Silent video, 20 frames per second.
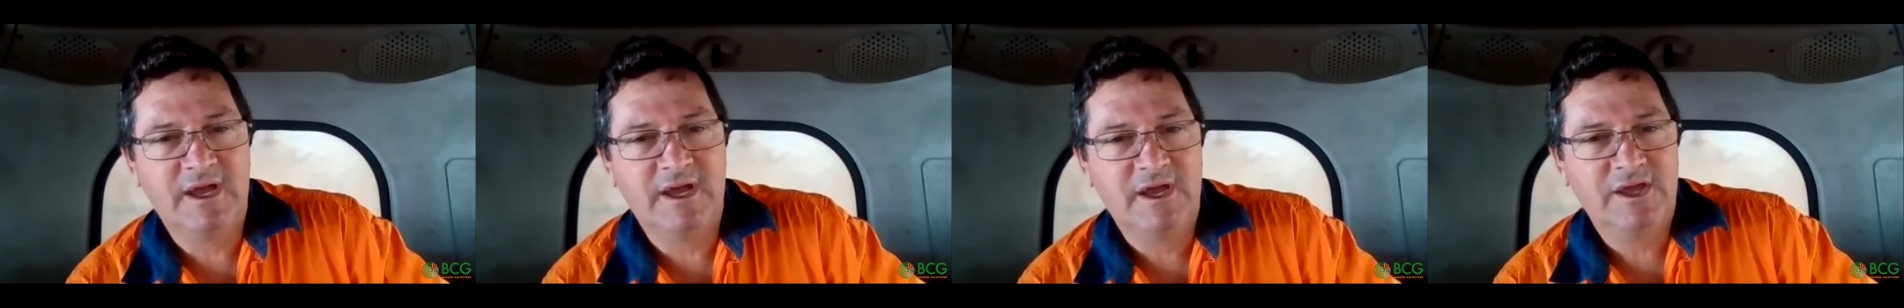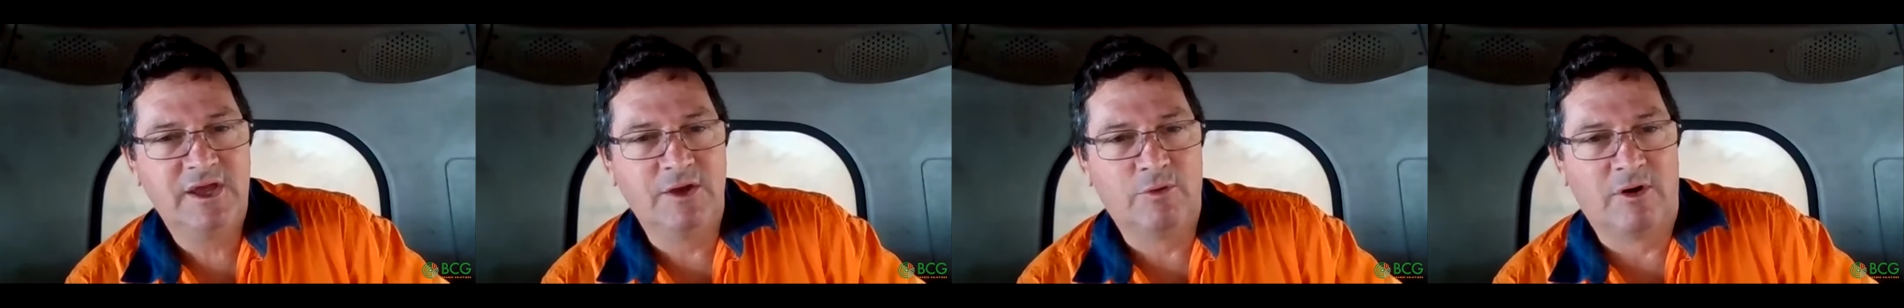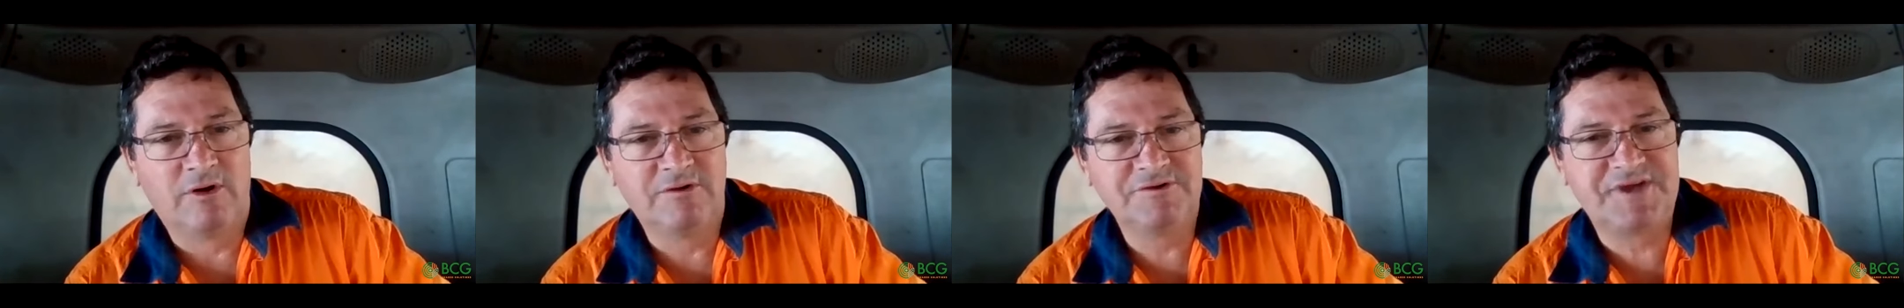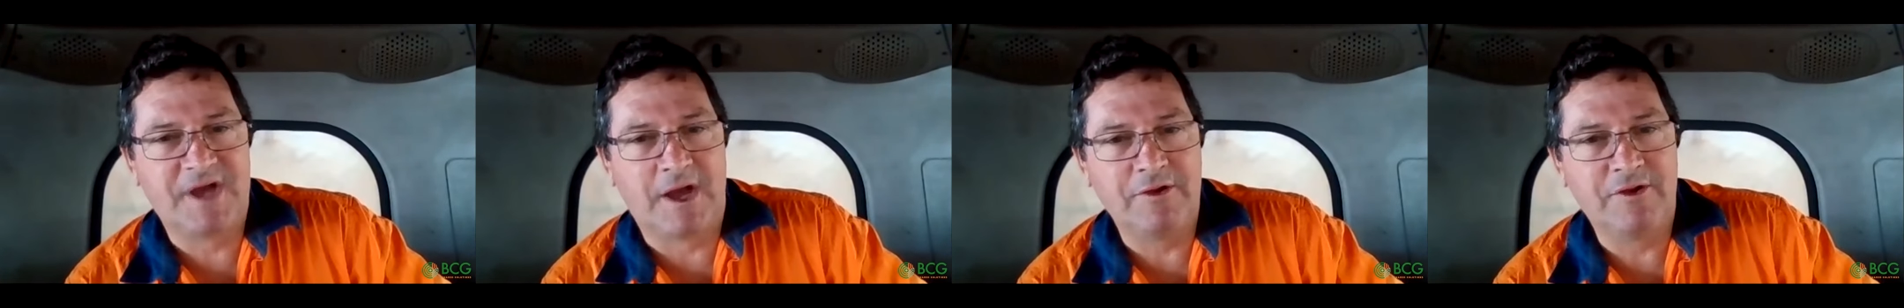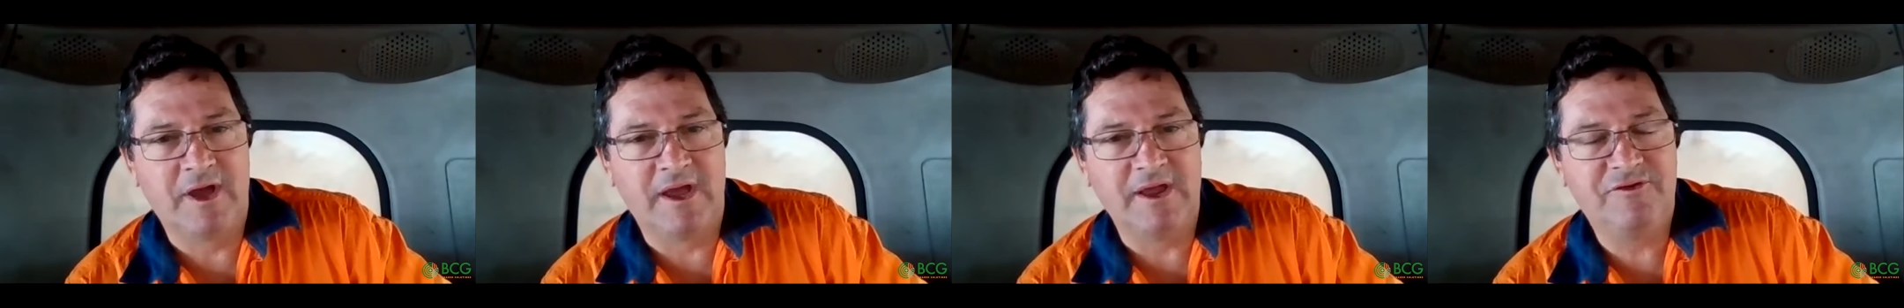you also
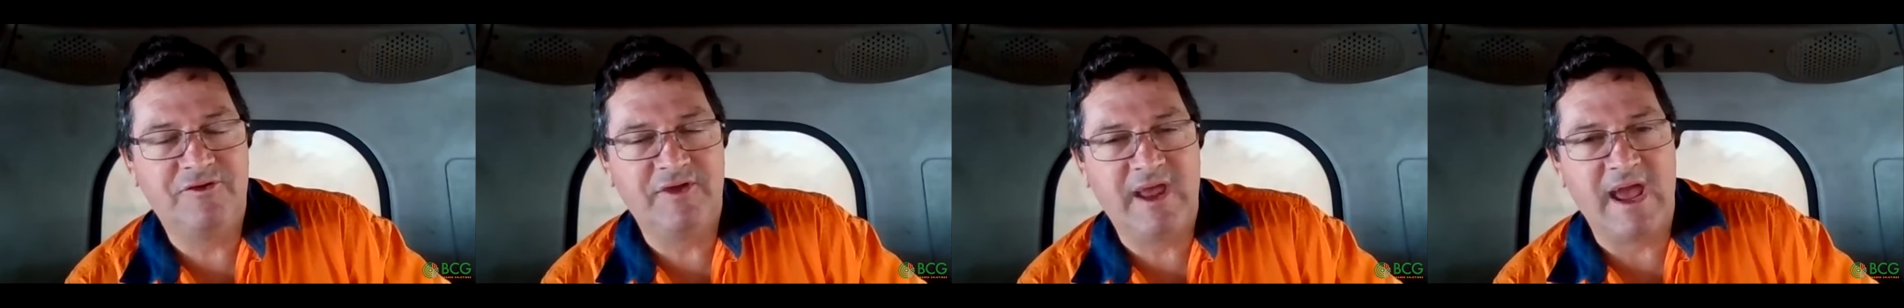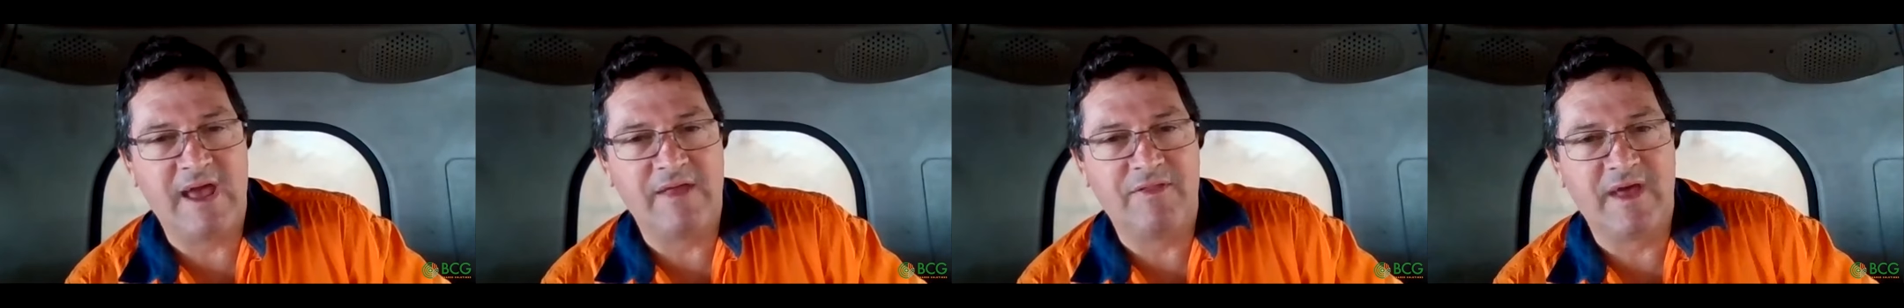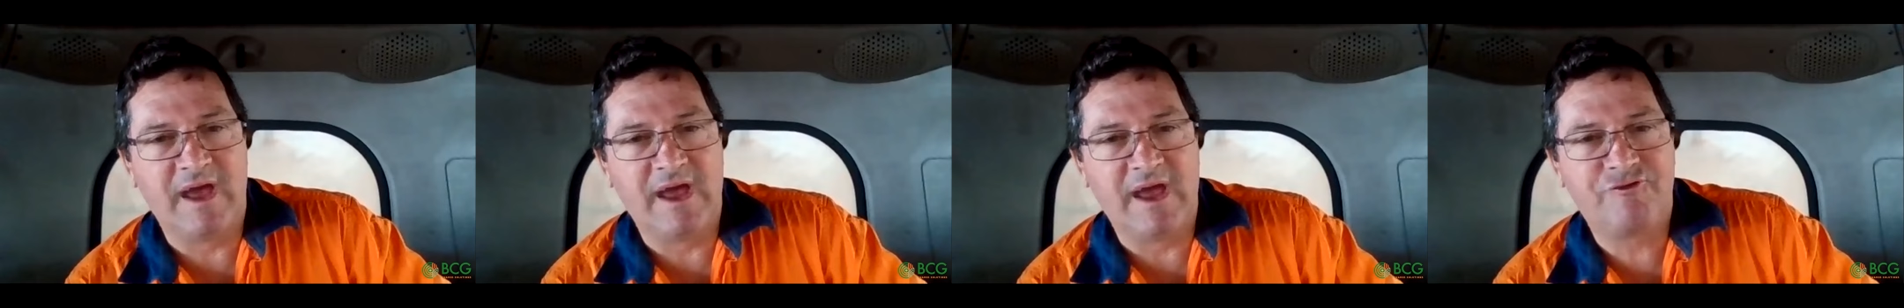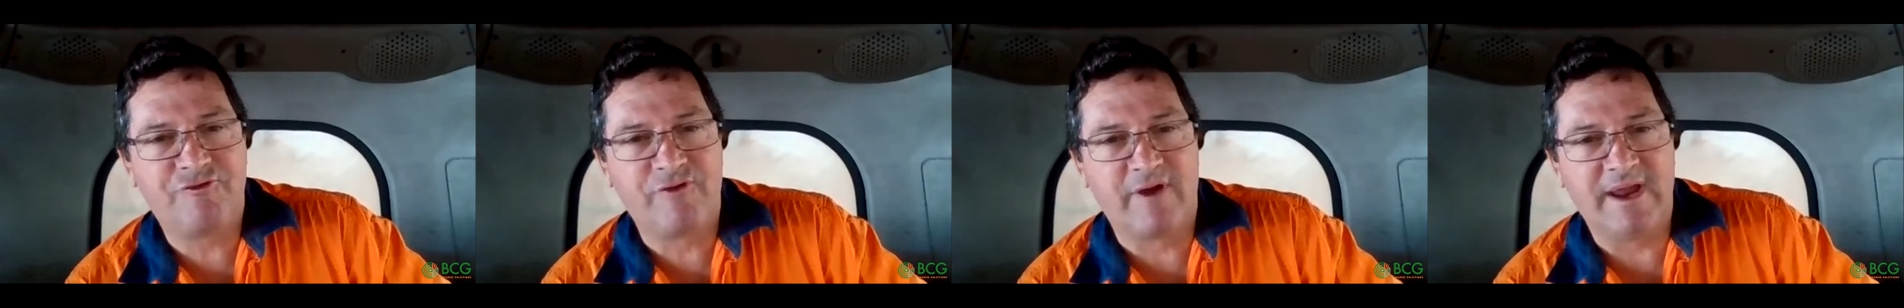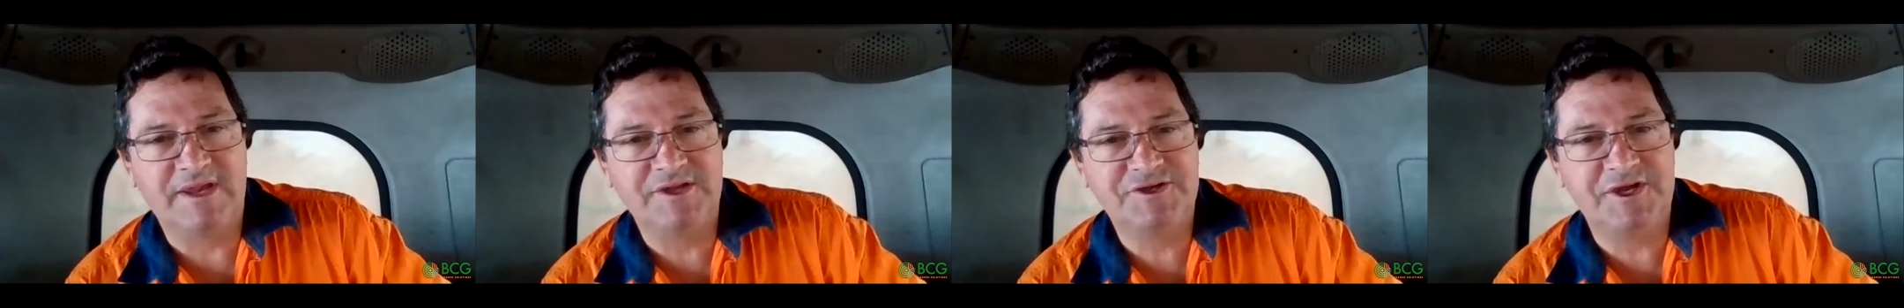need to get that
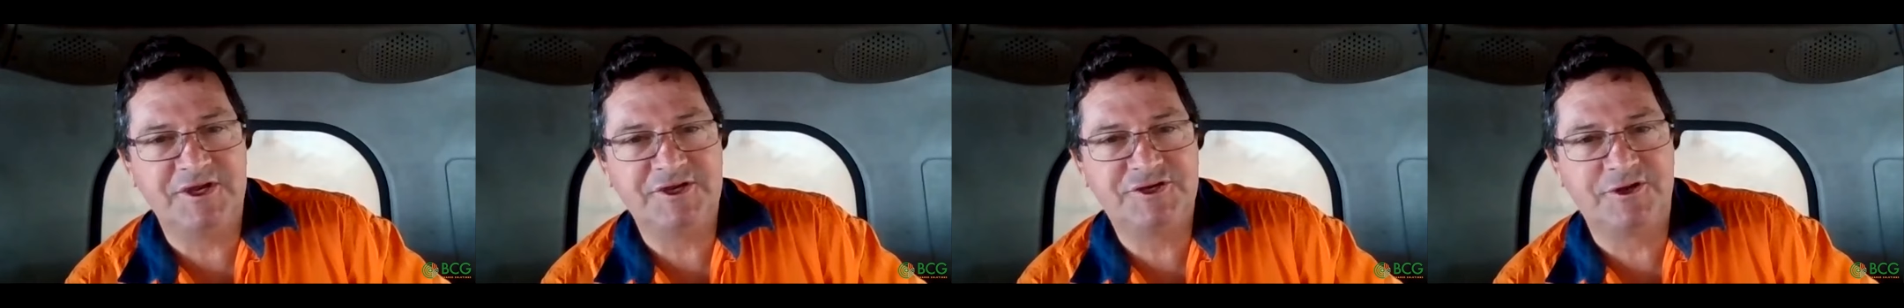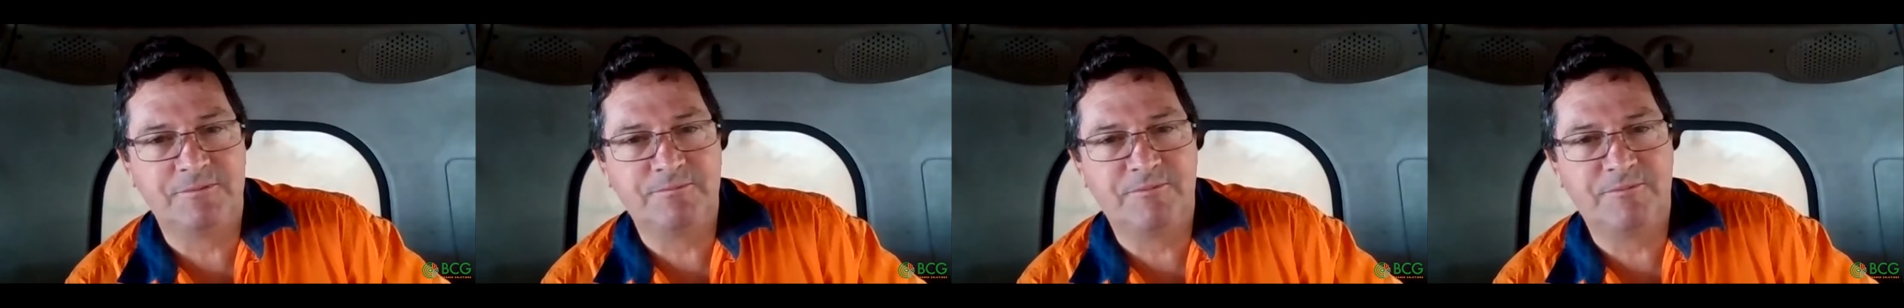transition